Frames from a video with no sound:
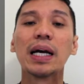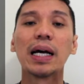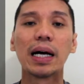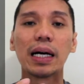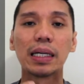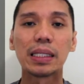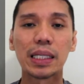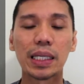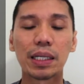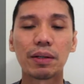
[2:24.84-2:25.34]

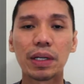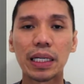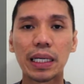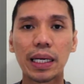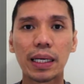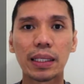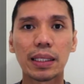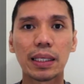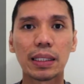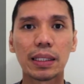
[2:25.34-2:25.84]
at
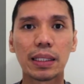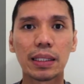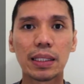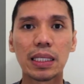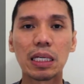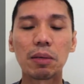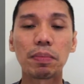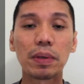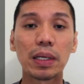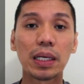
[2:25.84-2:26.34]
irrigating the
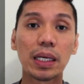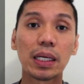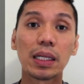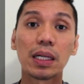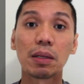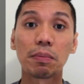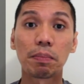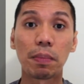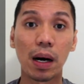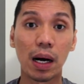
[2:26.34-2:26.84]
deeply
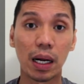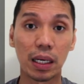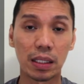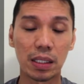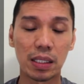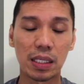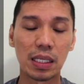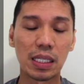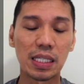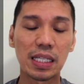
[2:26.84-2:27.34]
hidden
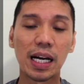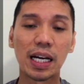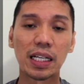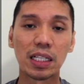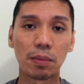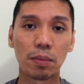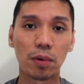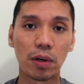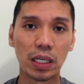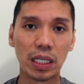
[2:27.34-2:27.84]
parts inside
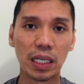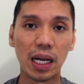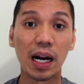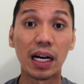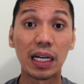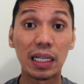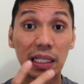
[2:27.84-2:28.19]
the body. Our